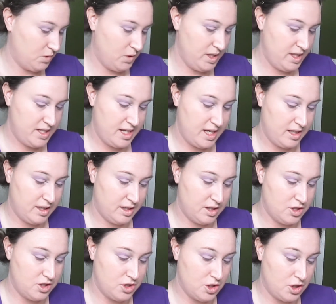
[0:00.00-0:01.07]
going to take like a
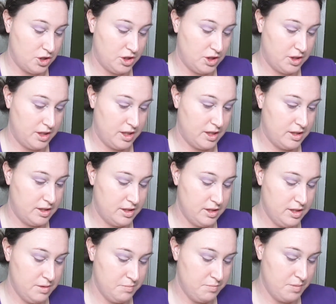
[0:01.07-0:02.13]
darker
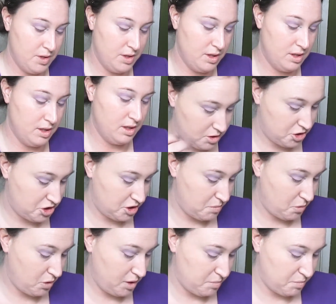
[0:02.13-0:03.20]
color,
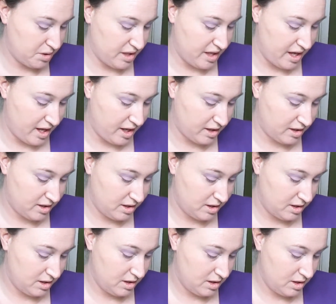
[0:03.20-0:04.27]
shimmery black.
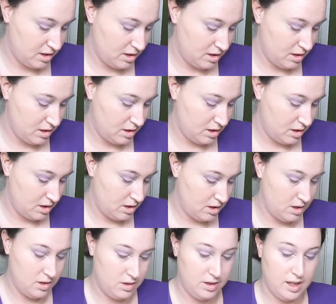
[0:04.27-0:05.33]

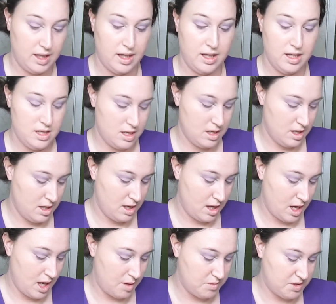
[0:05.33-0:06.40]
Okay,
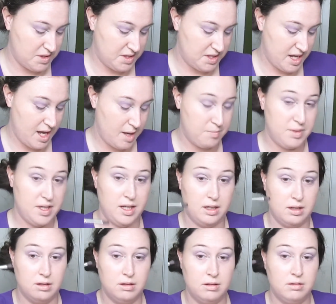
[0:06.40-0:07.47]
I'm just
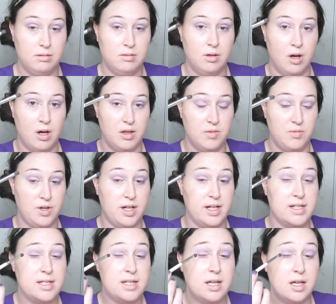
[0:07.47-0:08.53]
tapping on the
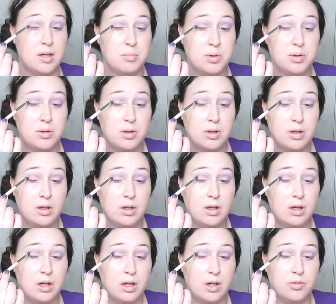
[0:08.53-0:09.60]
very tip
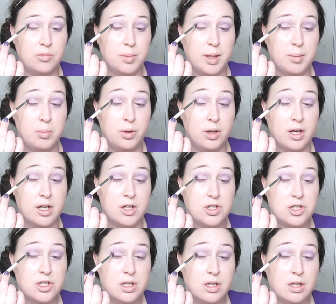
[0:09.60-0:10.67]
of my
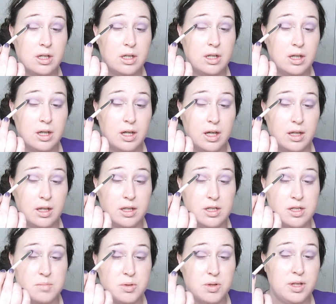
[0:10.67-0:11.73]
brush and then
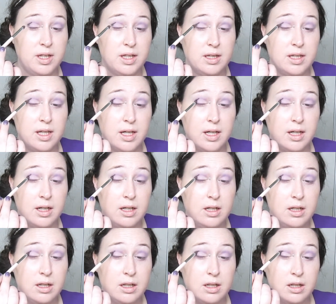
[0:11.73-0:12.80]
just putting it
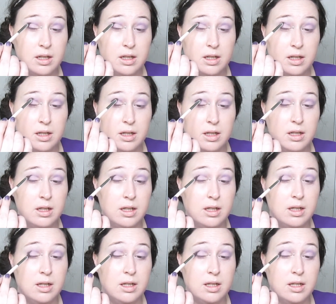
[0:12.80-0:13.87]
there
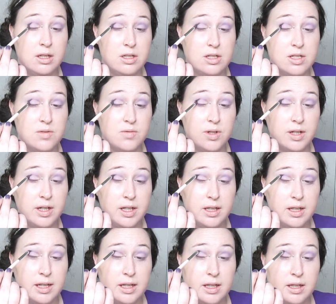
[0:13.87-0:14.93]
and then just very
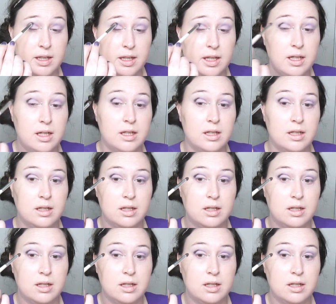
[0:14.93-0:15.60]
lightly